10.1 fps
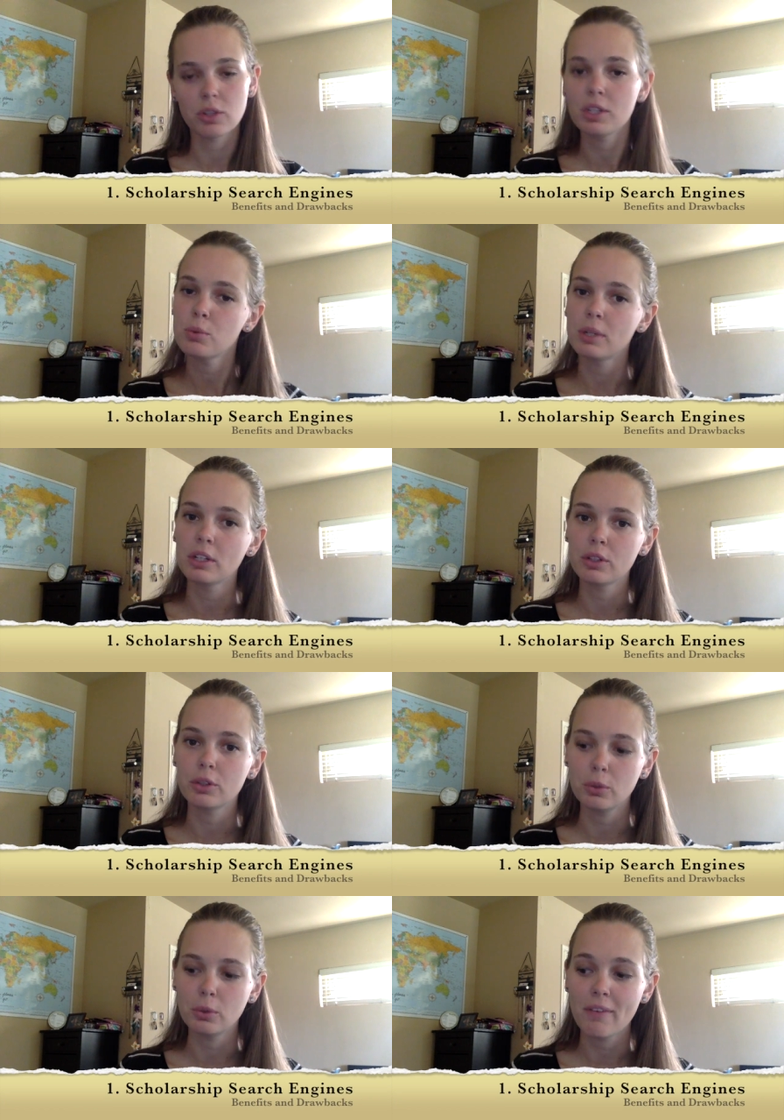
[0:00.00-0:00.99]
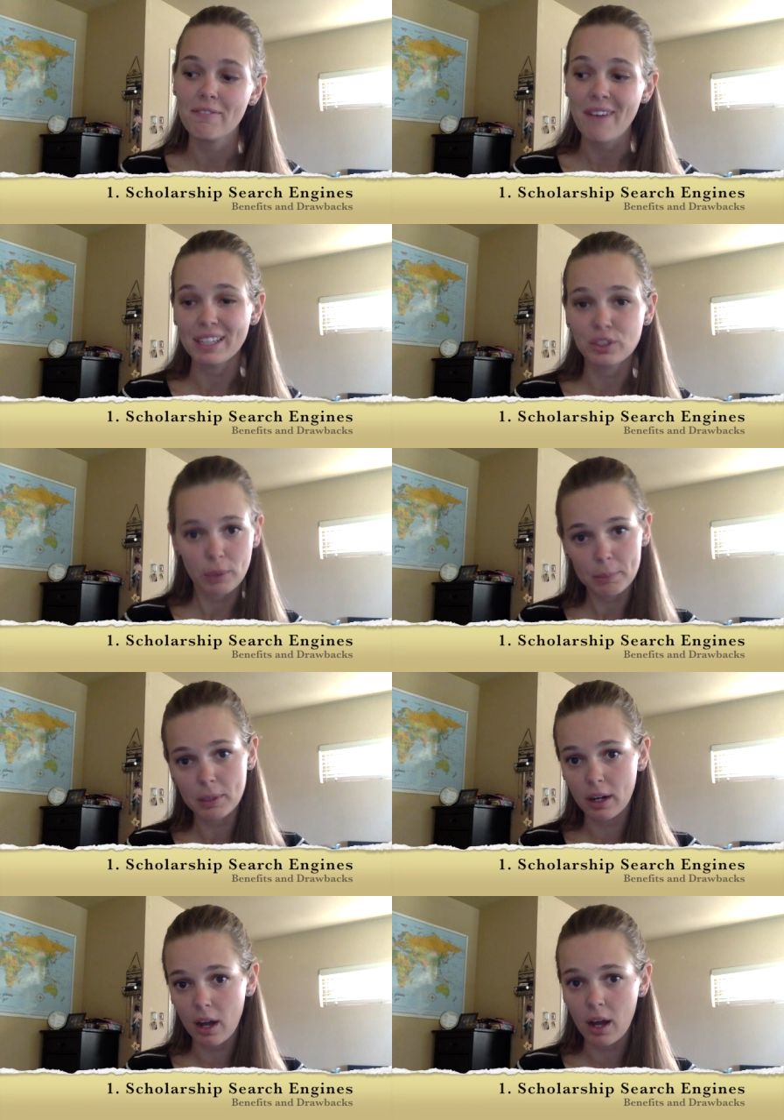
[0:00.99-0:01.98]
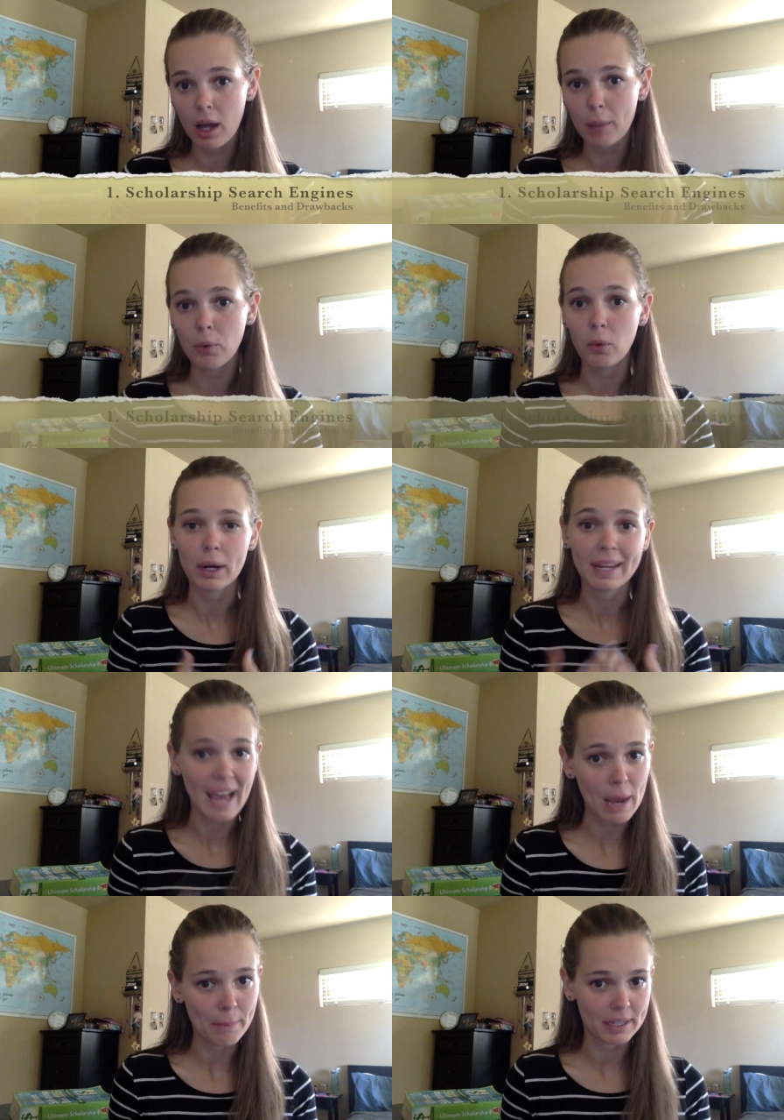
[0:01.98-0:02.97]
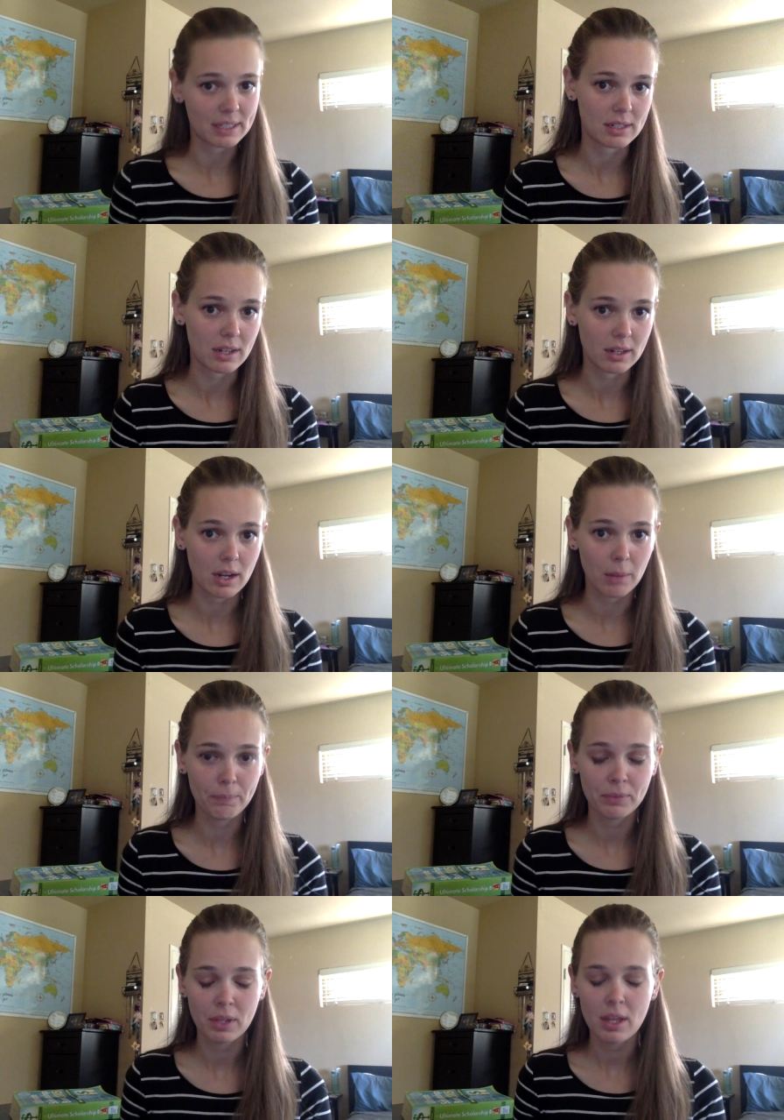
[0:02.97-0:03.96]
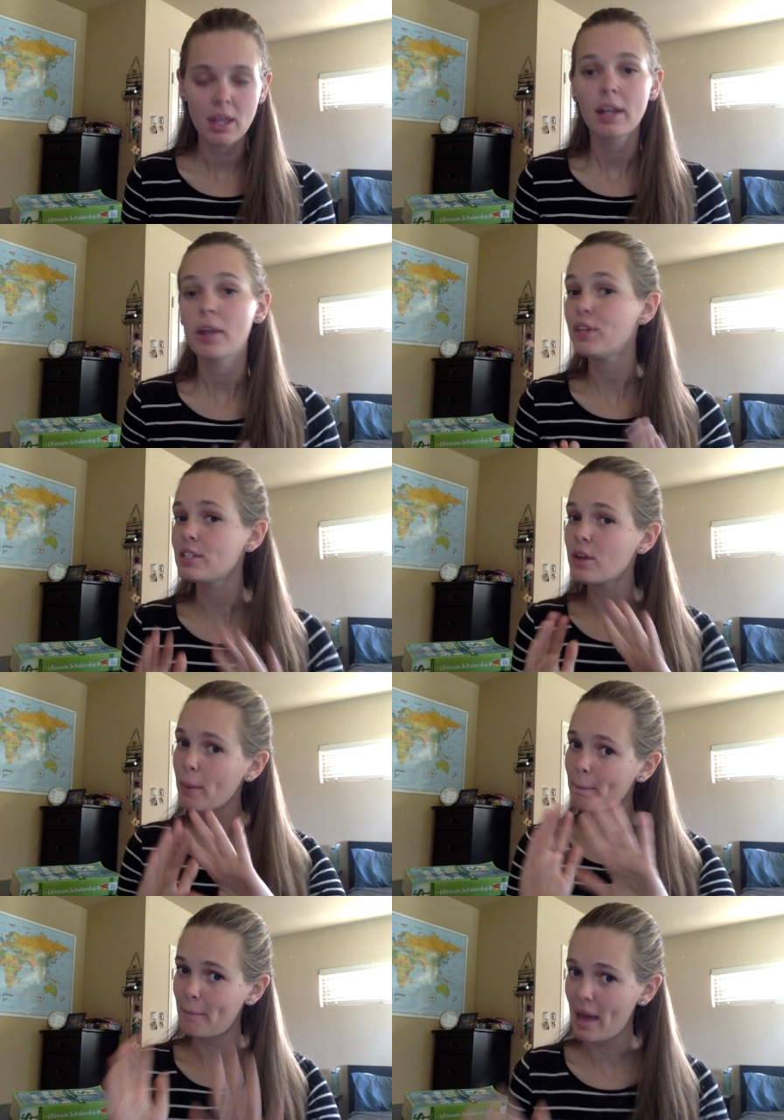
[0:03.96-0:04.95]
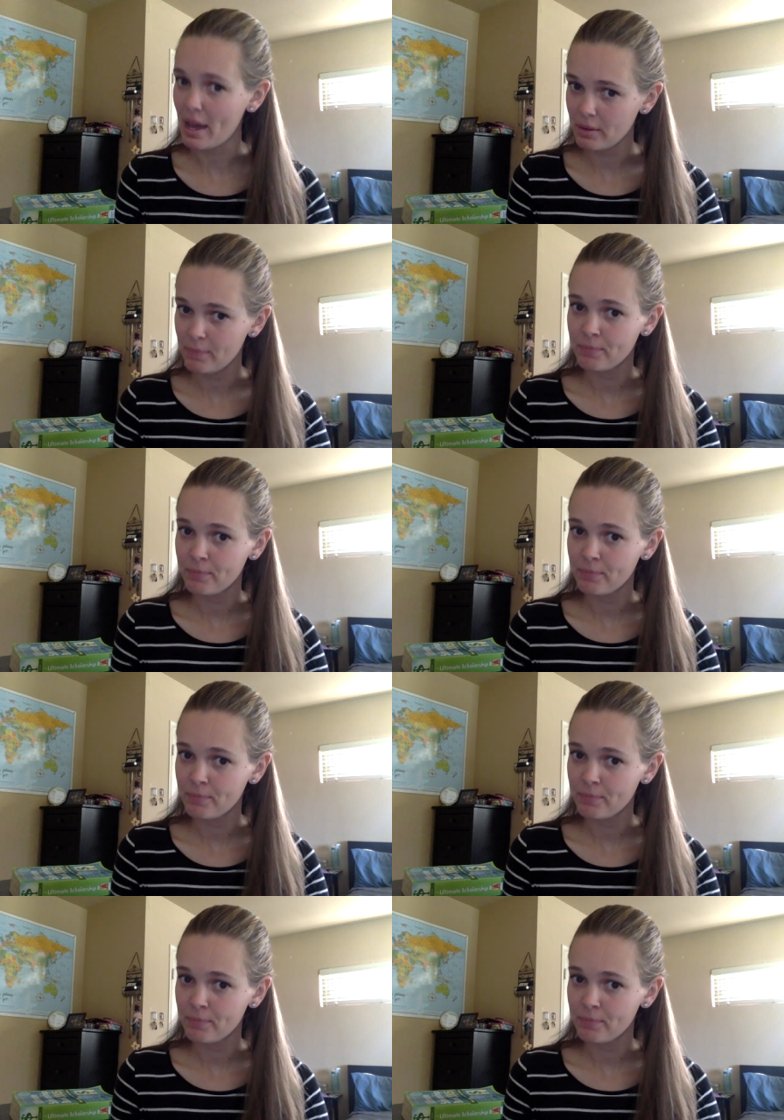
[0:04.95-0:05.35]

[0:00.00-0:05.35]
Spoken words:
So this would include fastweb.com or capex.com. Now these aren't bad,